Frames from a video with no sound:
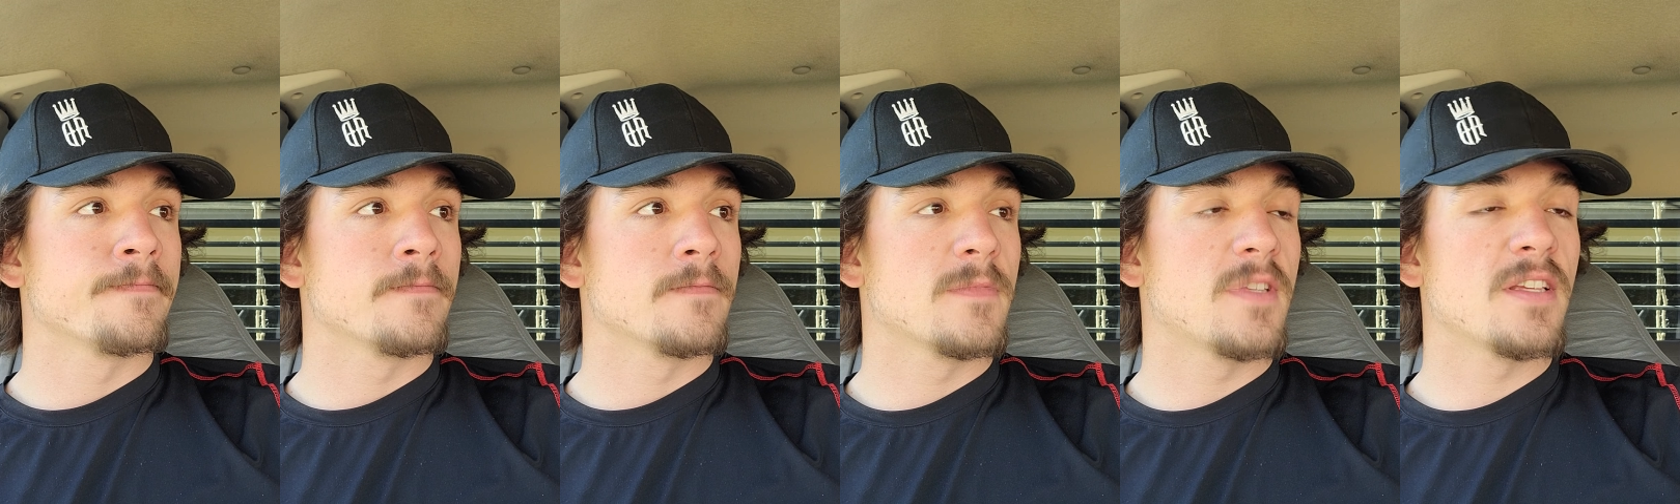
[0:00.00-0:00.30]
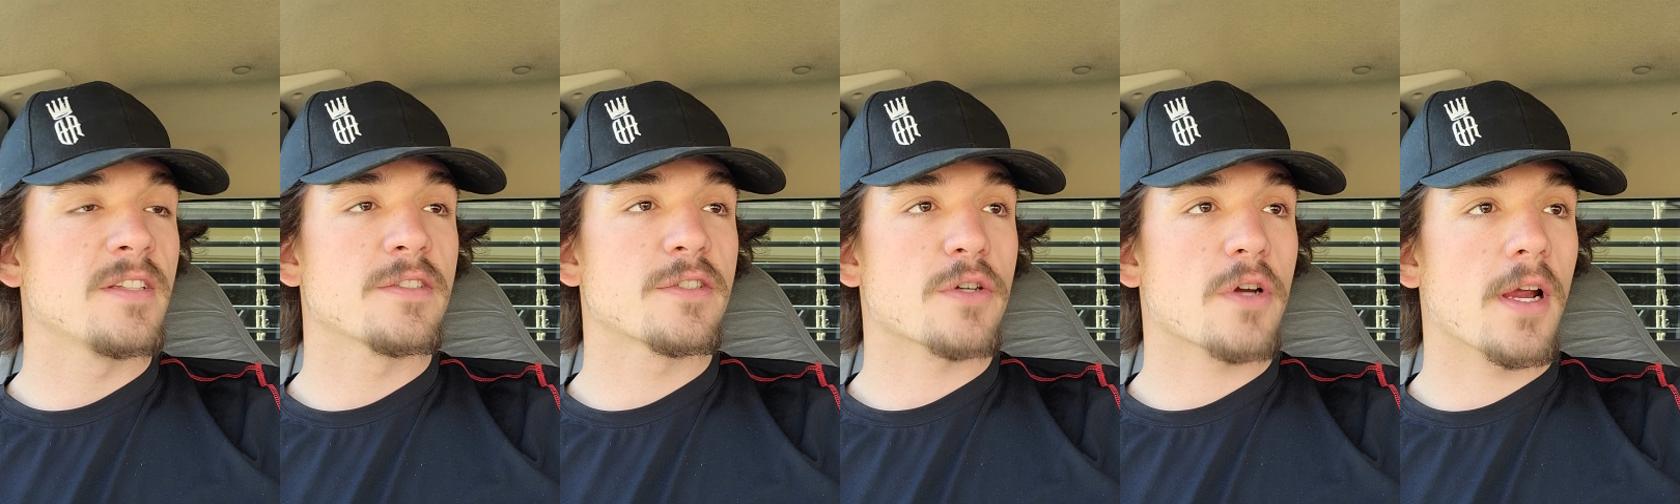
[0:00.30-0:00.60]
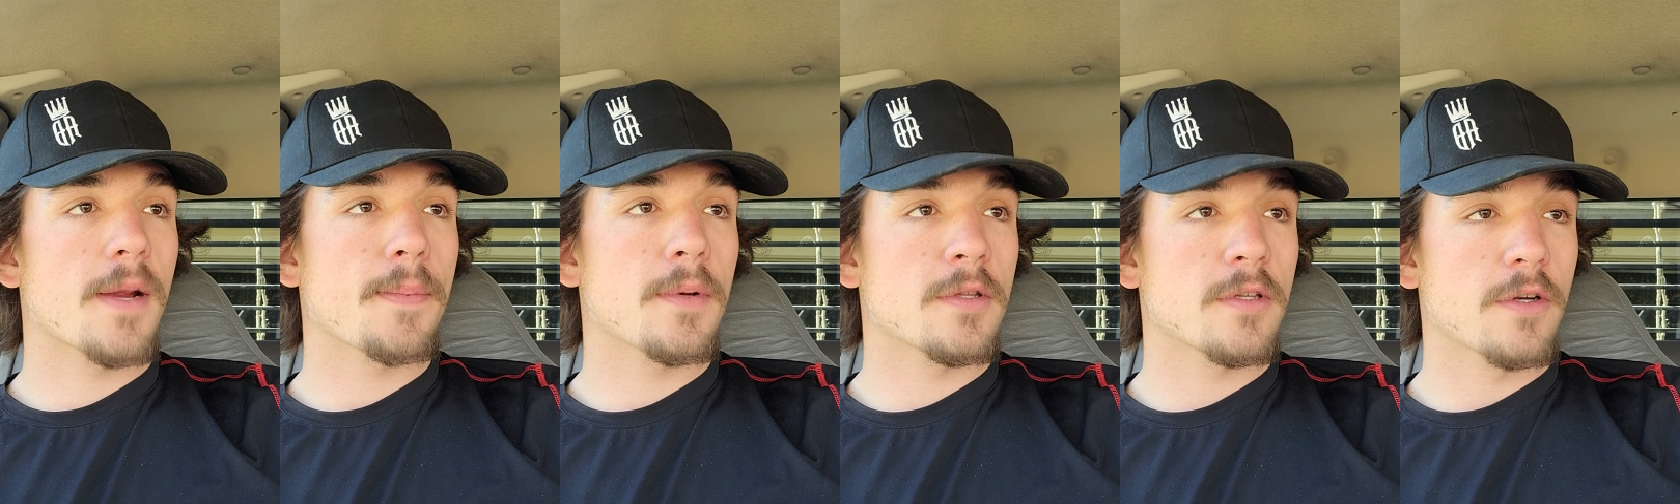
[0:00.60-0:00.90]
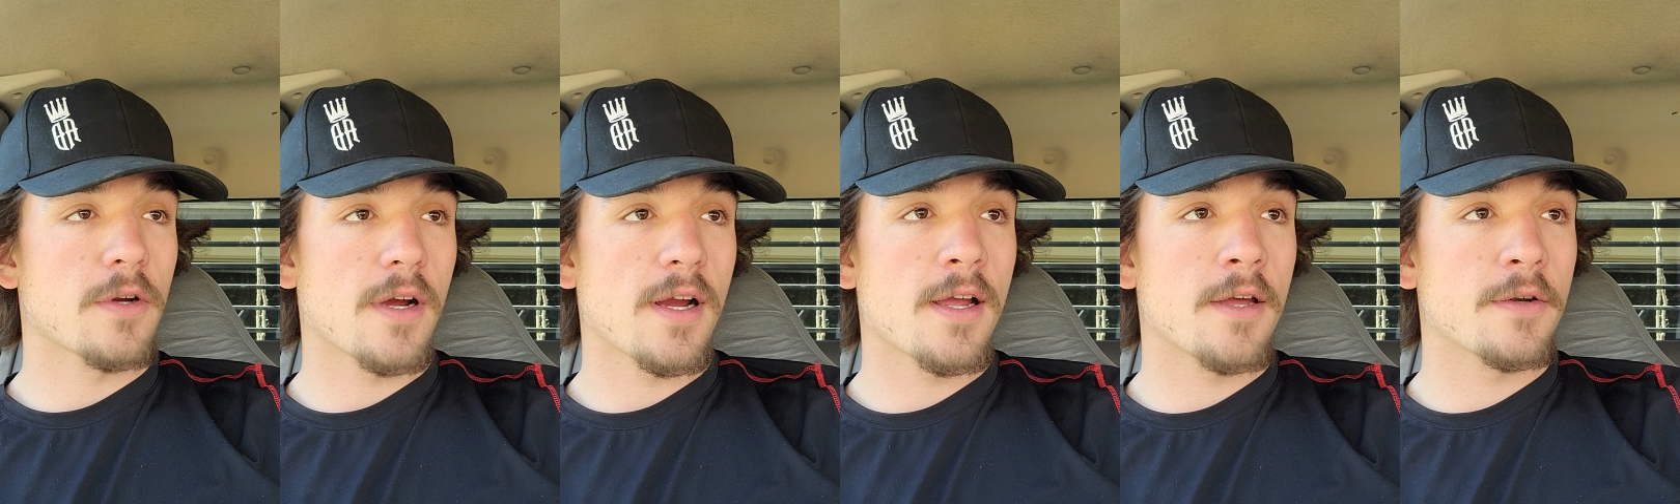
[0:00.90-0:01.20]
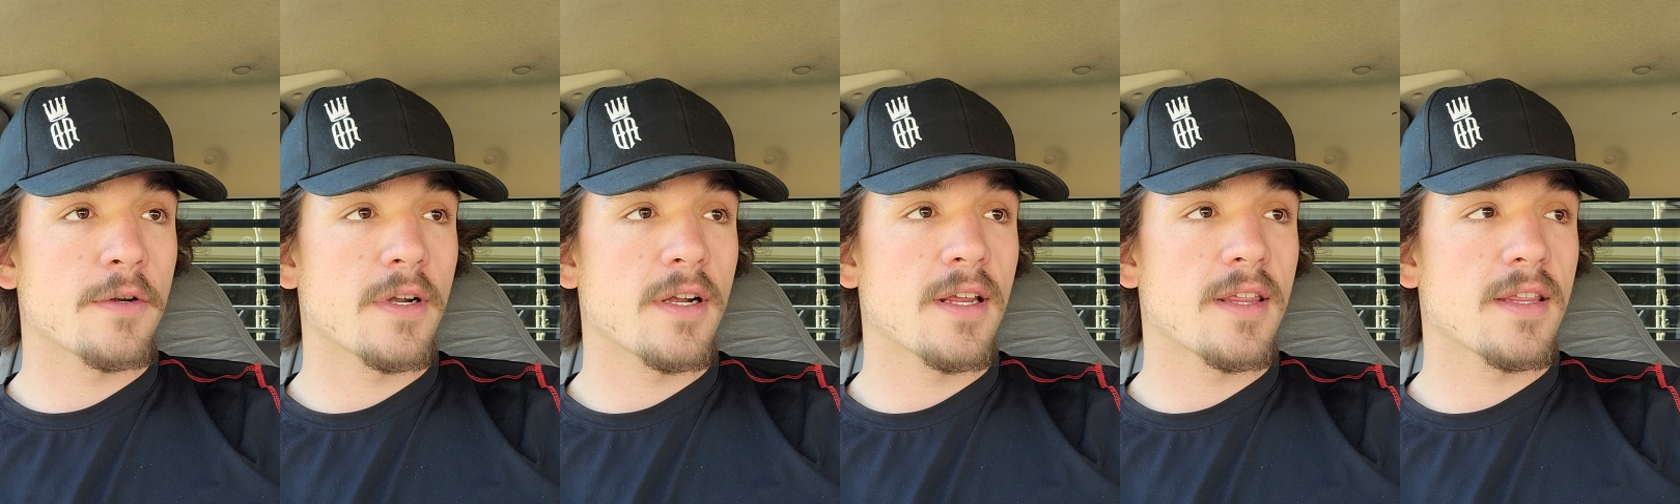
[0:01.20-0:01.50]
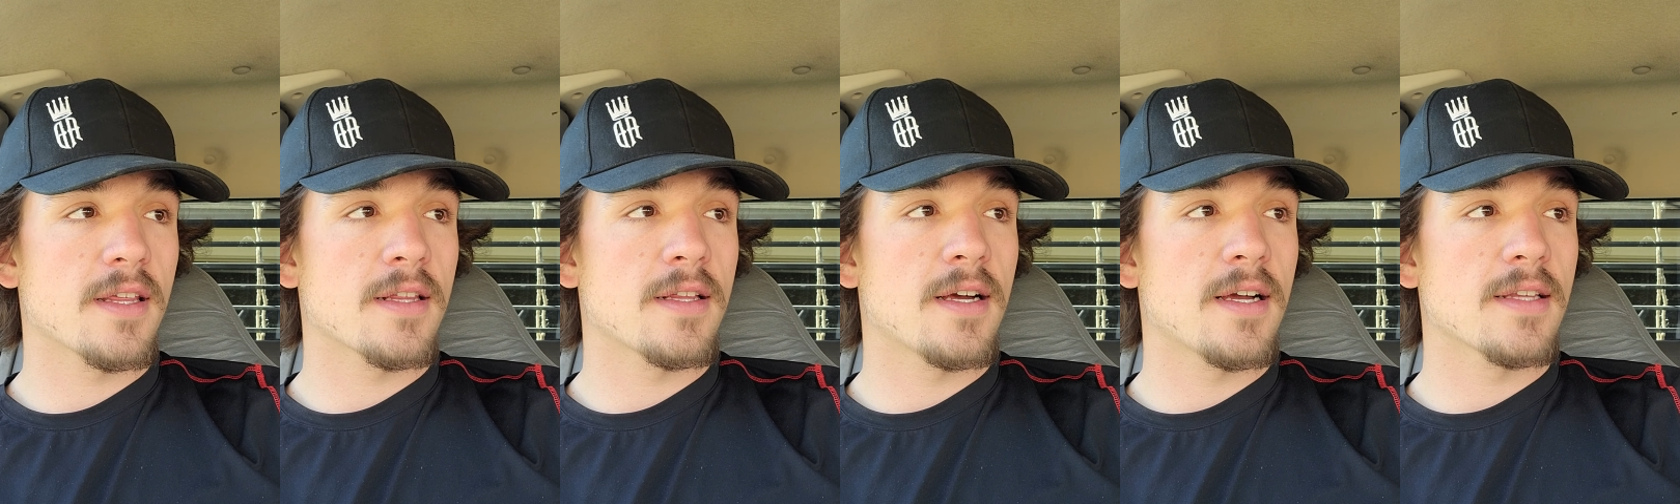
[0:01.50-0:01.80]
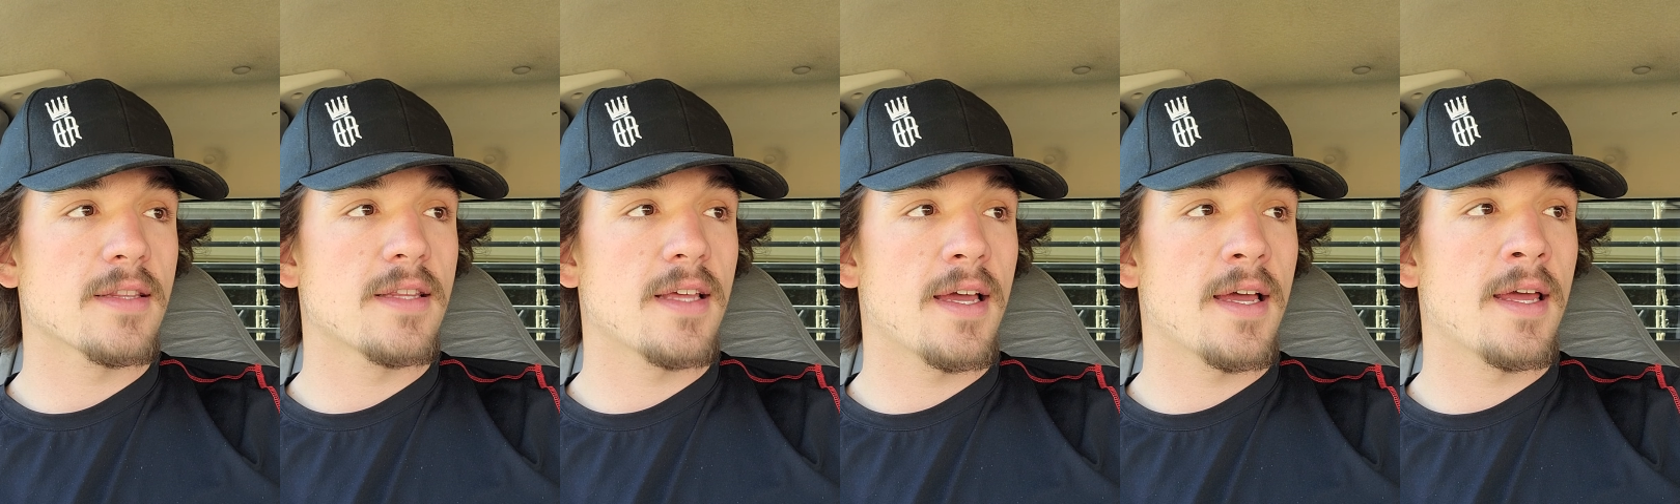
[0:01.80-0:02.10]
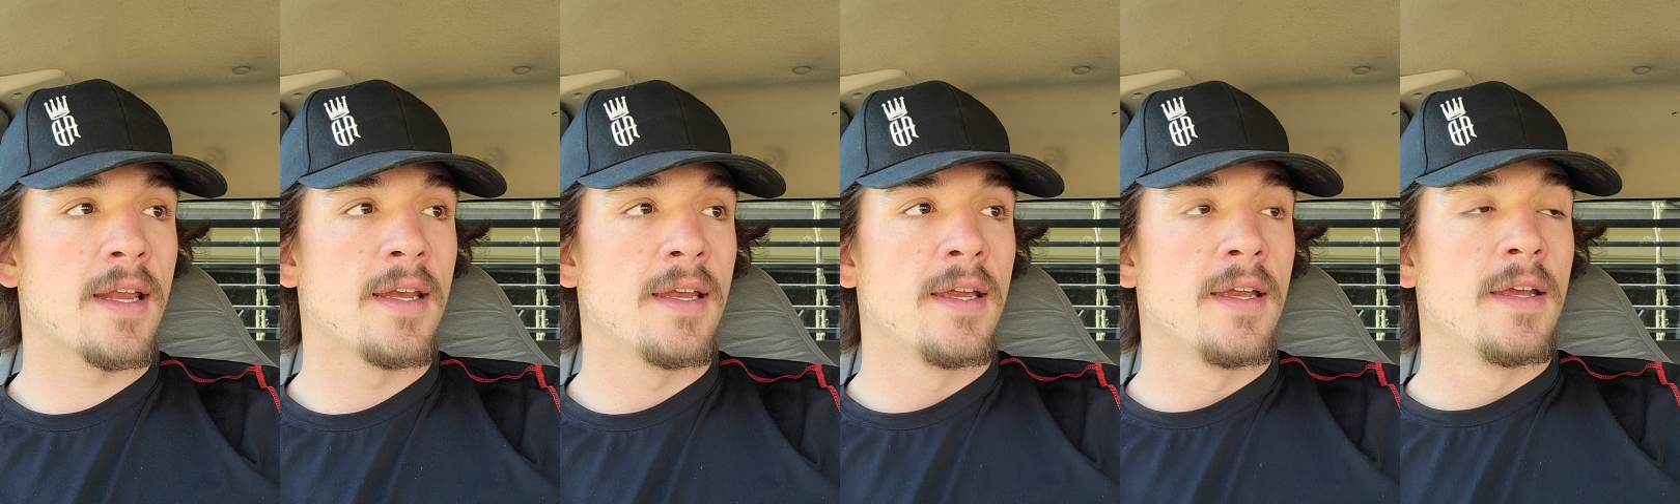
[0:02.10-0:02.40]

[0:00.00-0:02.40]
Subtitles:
Didn't scrape on the ground or anything like that.